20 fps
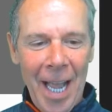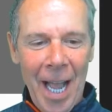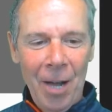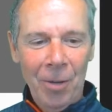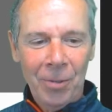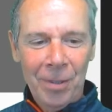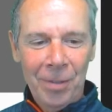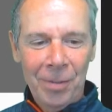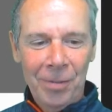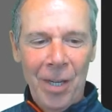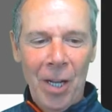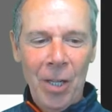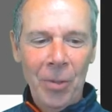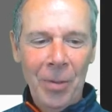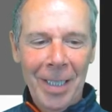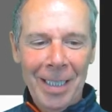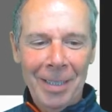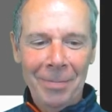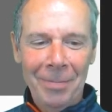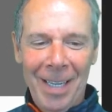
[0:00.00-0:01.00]
out,
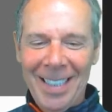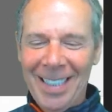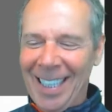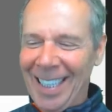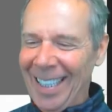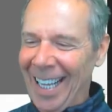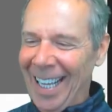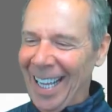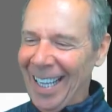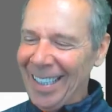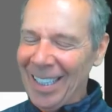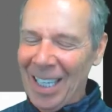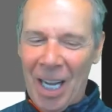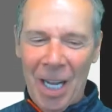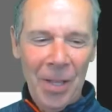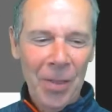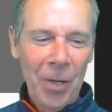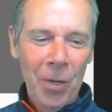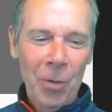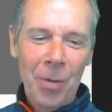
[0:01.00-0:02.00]
following as best I can.
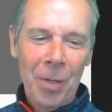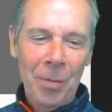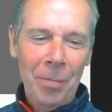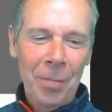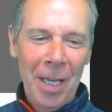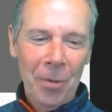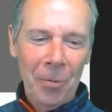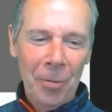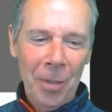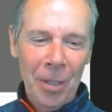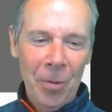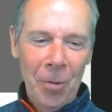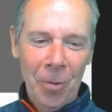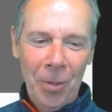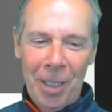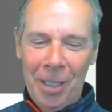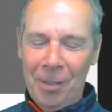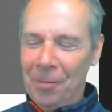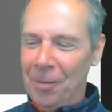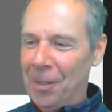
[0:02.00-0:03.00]
There will be a
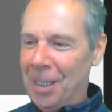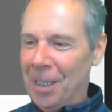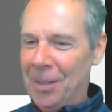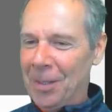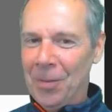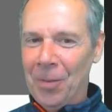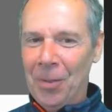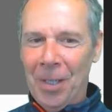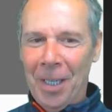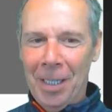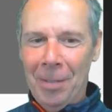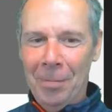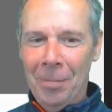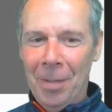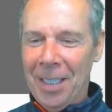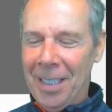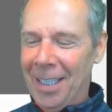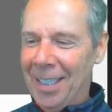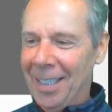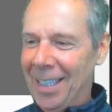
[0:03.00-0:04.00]
recording for this for
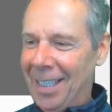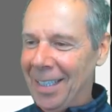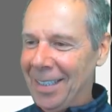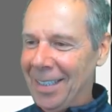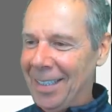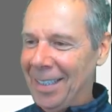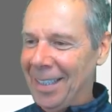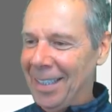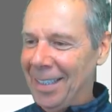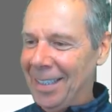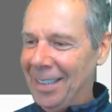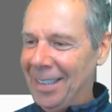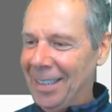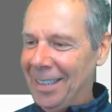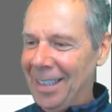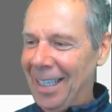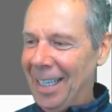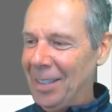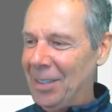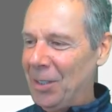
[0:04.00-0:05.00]
anybody that
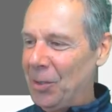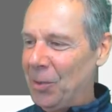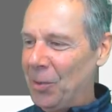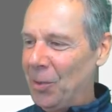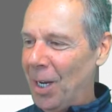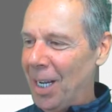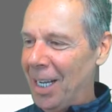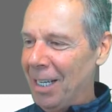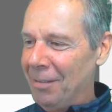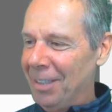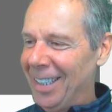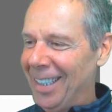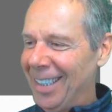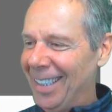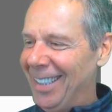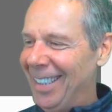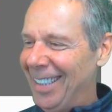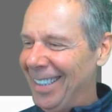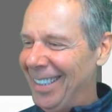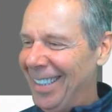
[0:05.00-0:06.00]
has to drive.
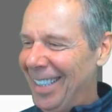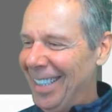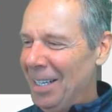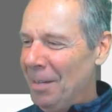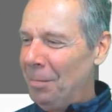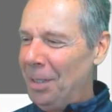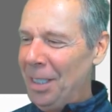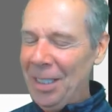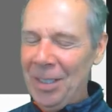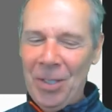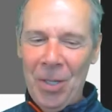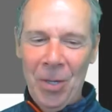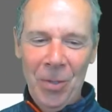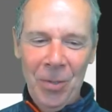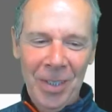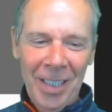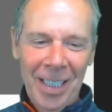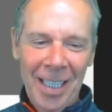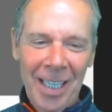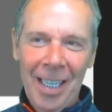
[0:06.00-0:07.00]
Please don't